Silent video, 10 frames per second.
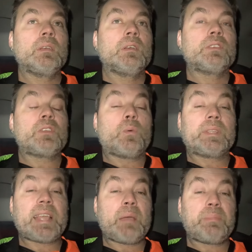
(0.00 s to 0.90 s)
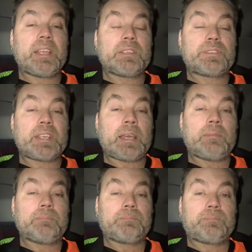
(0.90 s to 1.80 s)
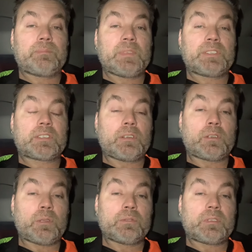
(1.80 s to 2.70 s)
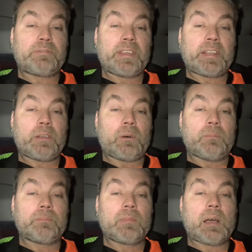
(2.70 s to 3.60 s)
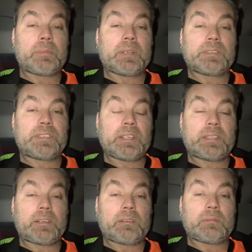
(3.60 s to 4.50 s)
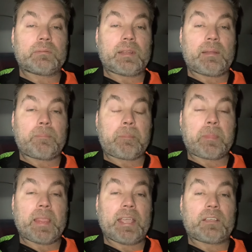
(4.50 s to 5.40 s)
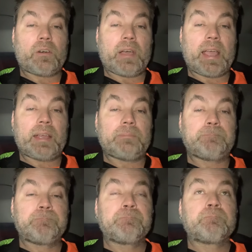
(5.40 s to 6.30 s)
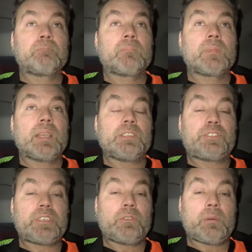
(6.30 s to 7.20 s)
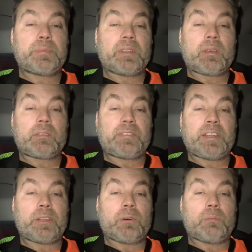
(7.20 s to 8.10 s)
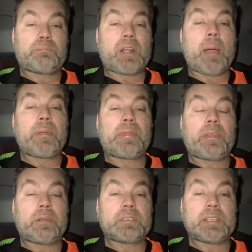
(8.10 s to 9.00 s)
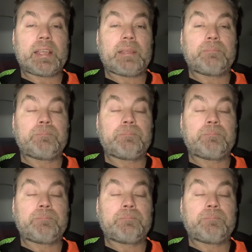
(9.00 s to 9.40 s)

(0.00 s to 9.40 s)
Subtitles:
So with that being said, this concludes the video. I'm gonna sit there and go ahead and shoot up another video probably Thursday